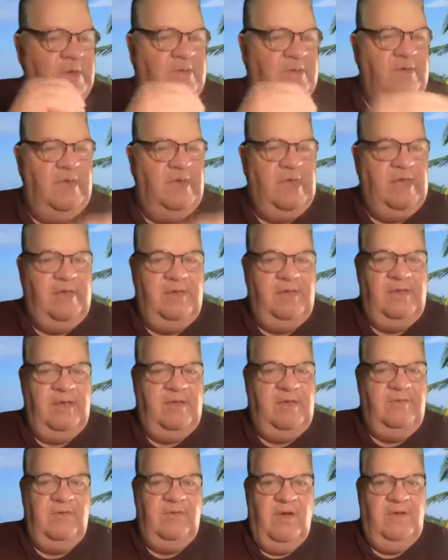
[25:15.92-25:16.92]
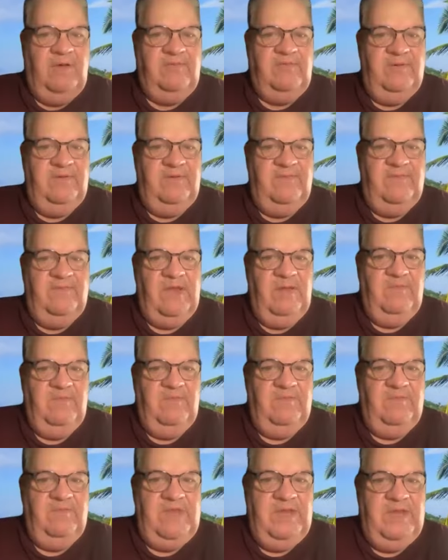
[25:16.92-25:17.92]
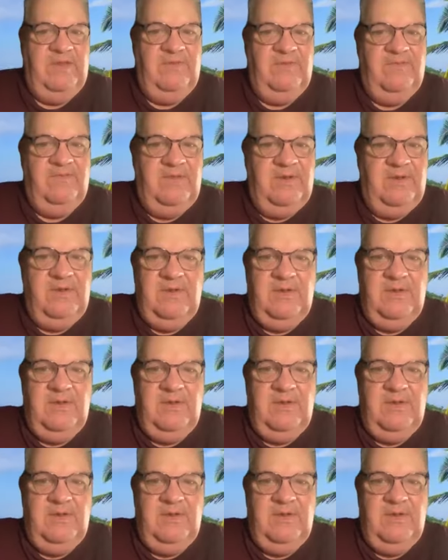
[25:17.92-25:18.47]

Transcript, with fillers: His eyes just fill up with tears, and